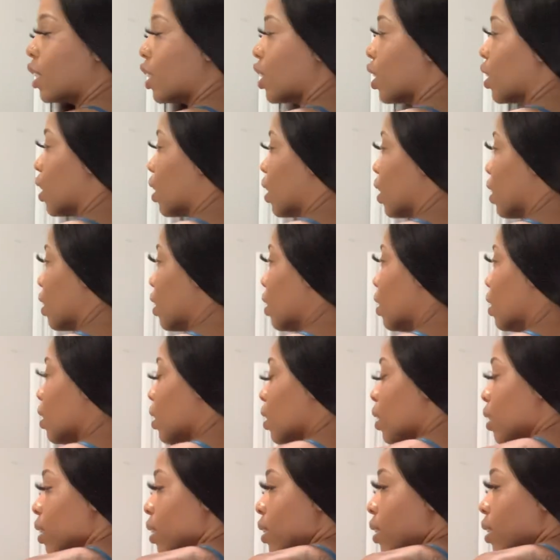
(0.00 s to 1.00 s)
your
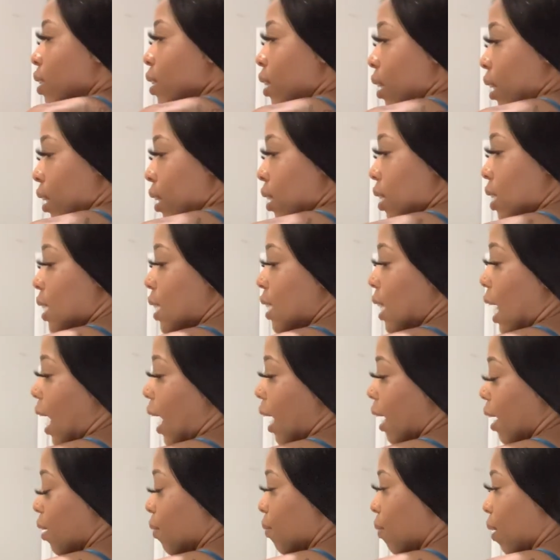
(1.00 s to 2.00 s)

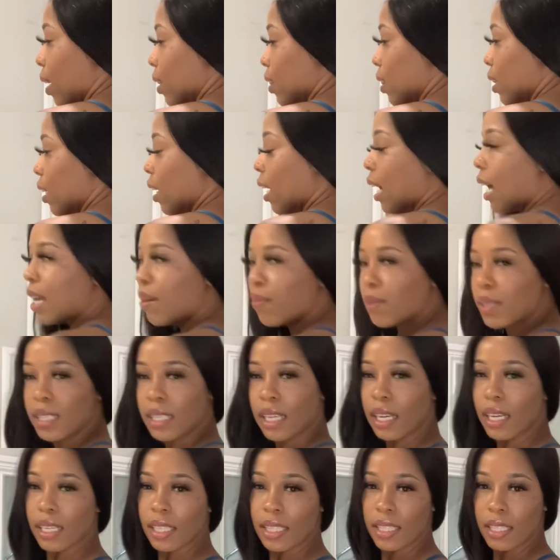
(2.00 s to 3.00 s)
satin right there. I was
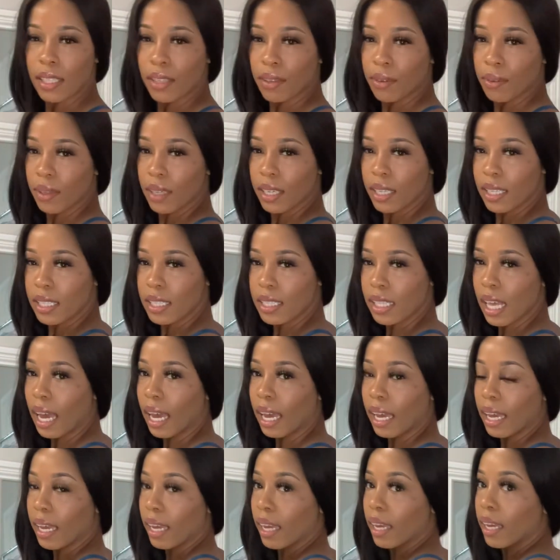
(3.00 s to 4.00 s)
saying silk, it's
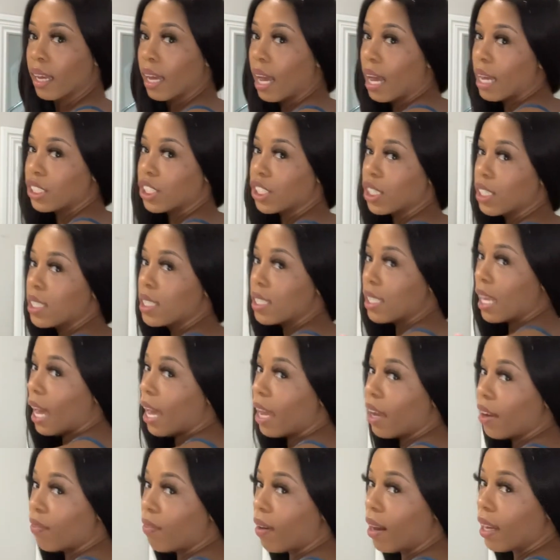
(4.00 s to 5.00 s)
satin. Got your
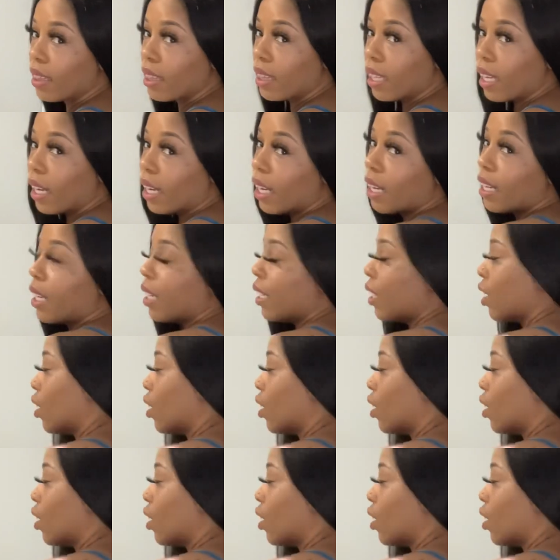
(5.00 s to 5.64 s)
satin right there, then your